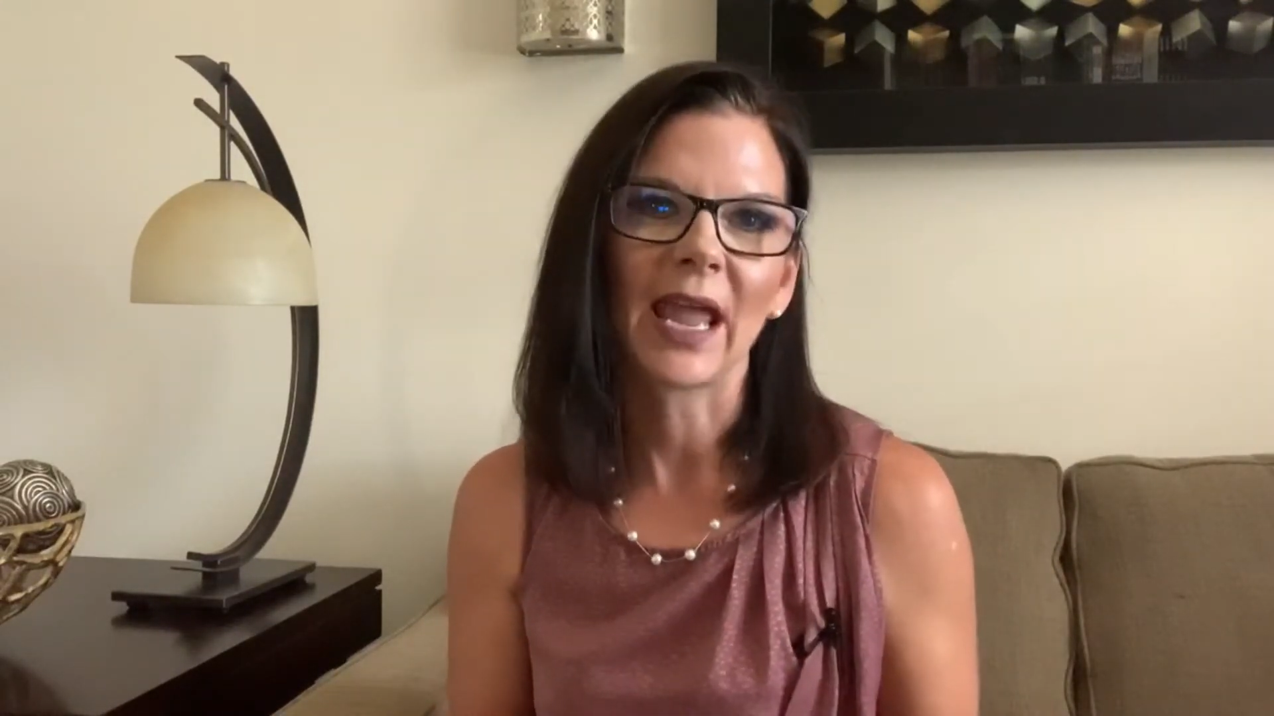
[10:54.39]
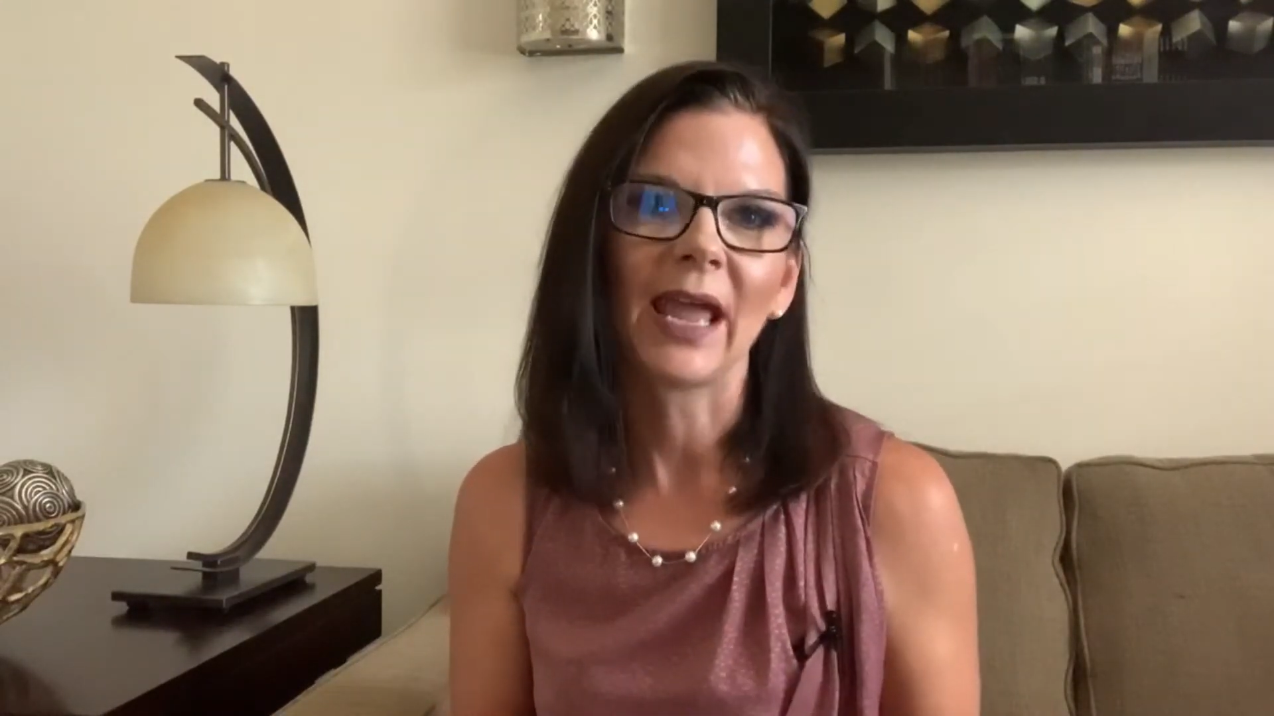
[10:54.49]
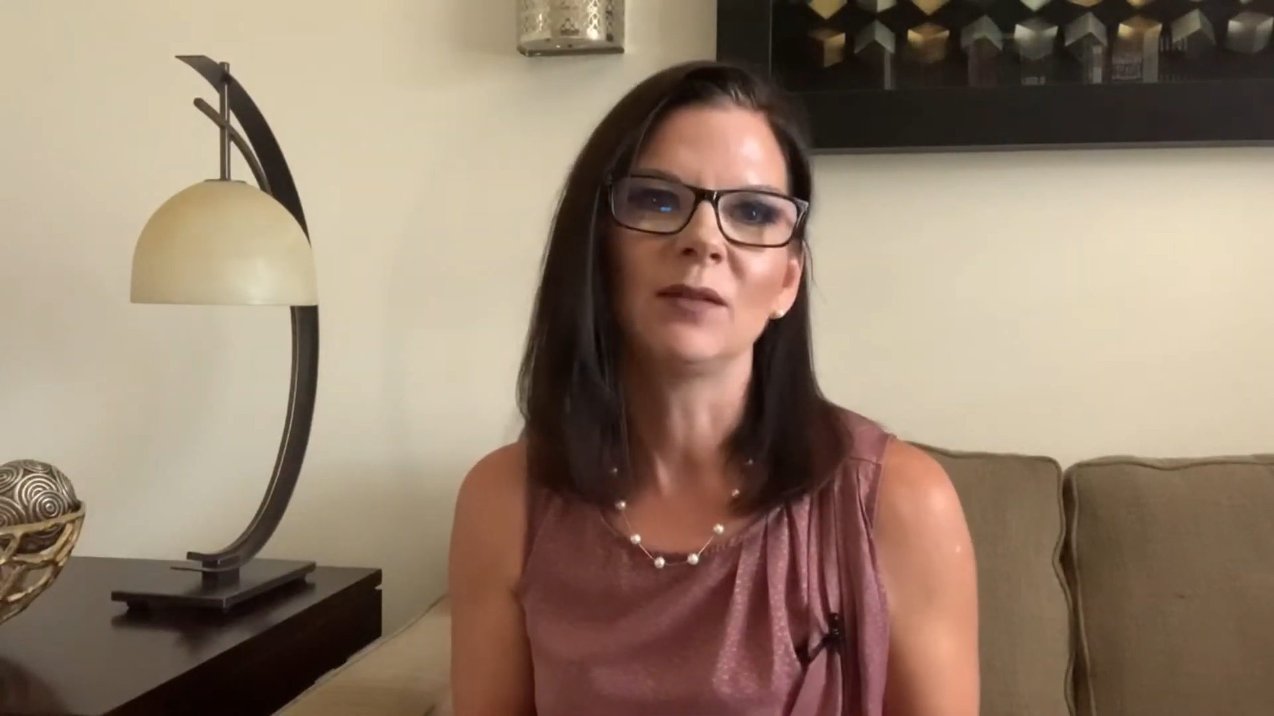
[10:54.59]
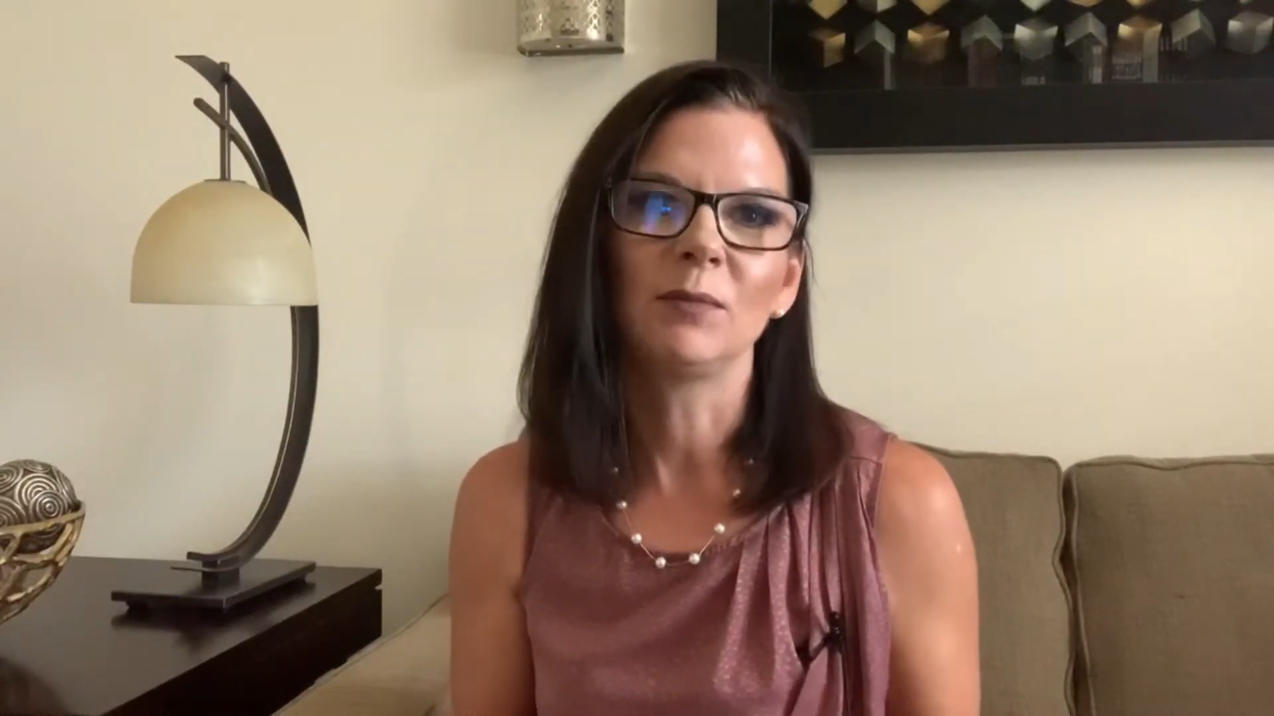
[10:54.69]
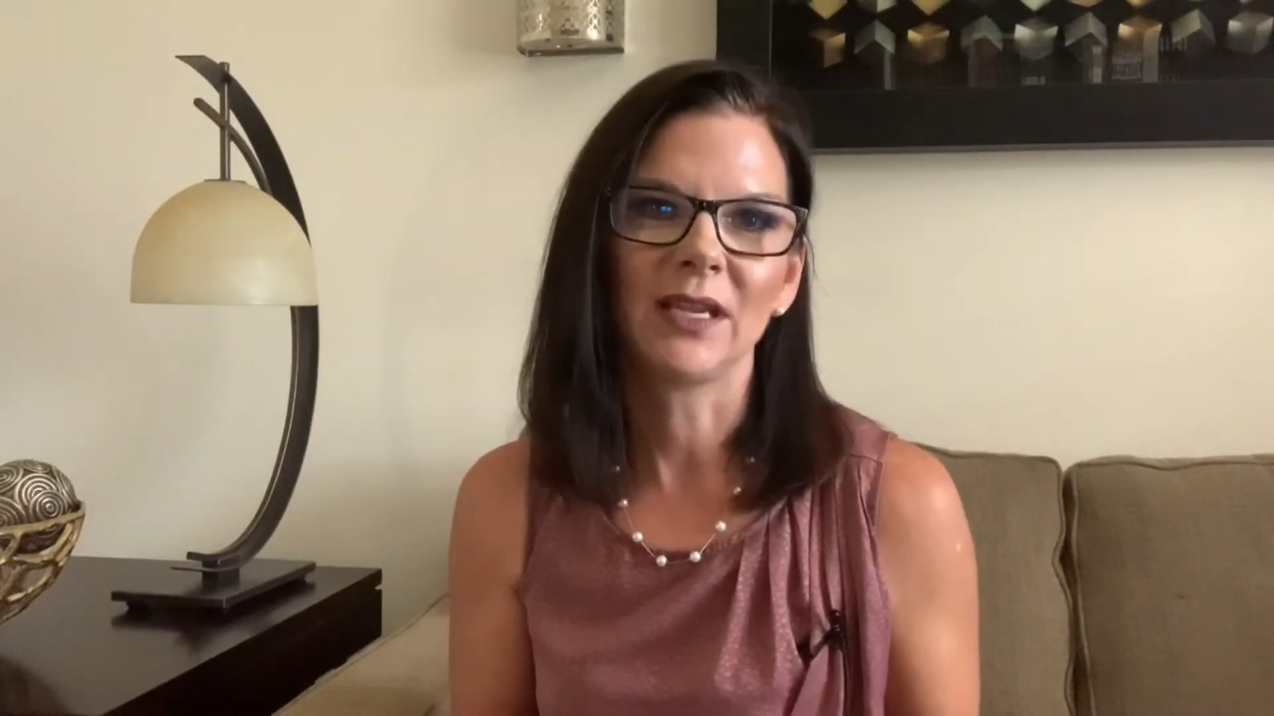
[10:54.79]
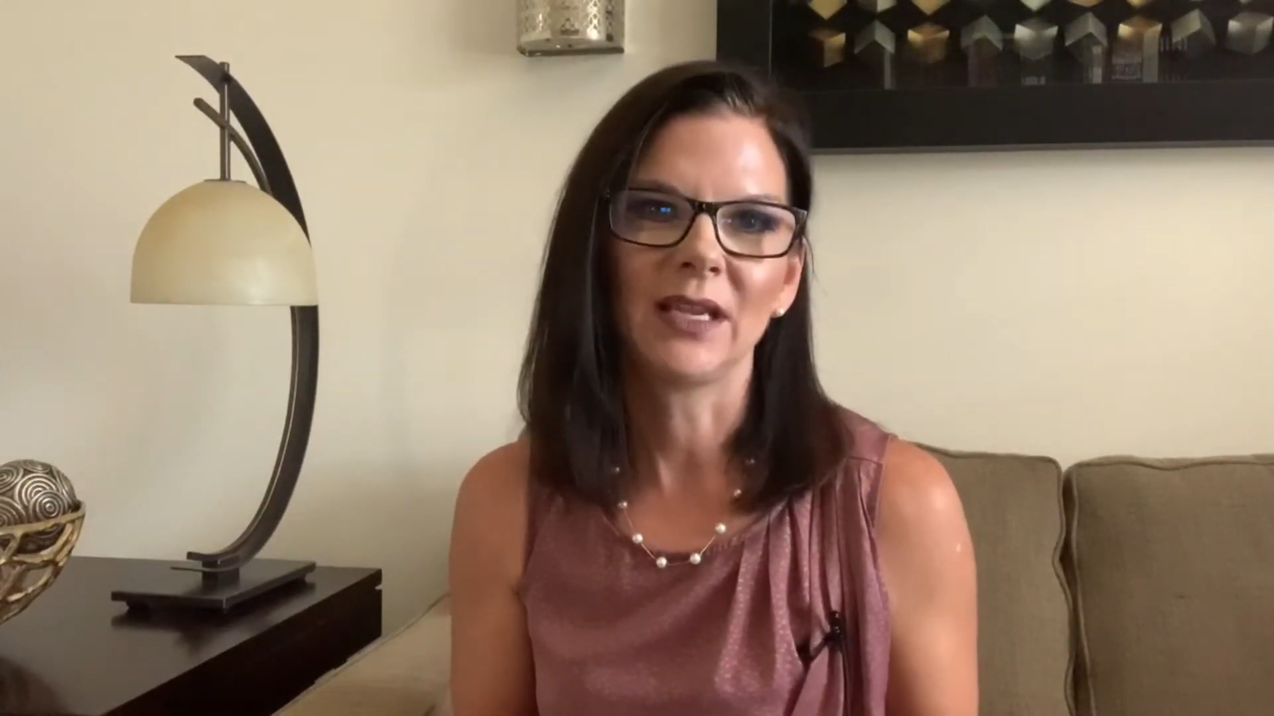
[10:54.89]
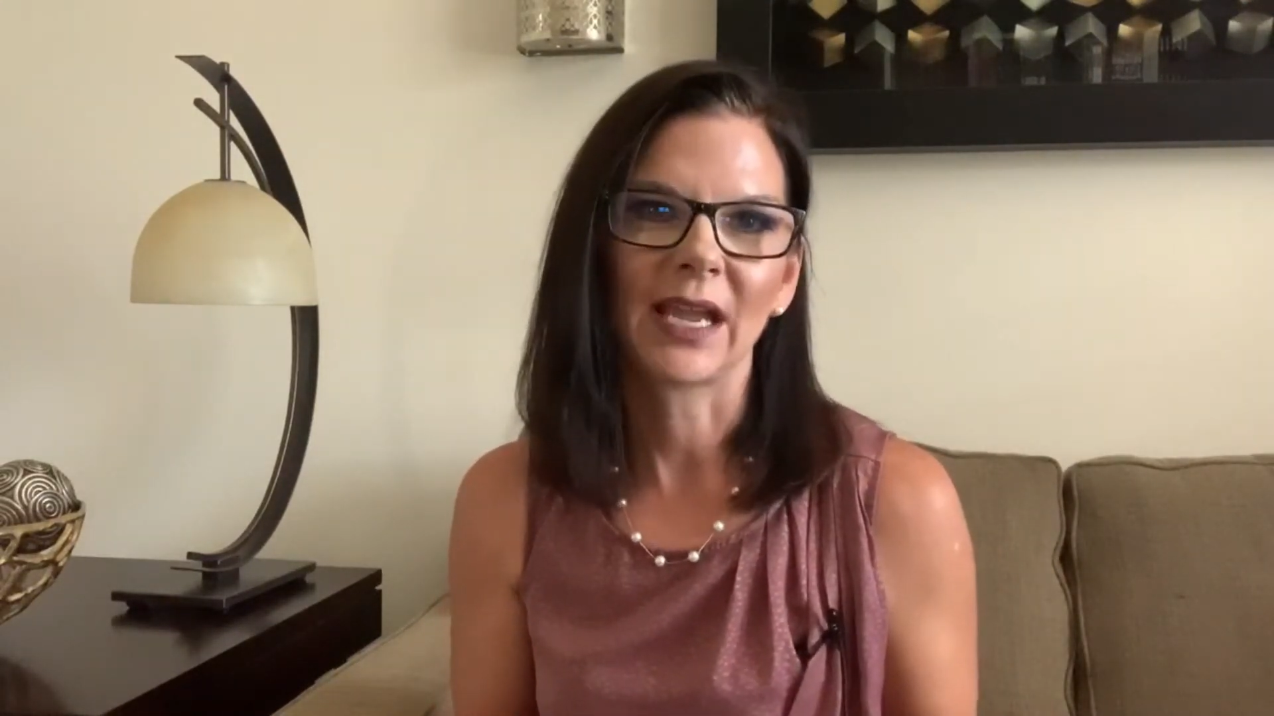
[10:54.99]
can be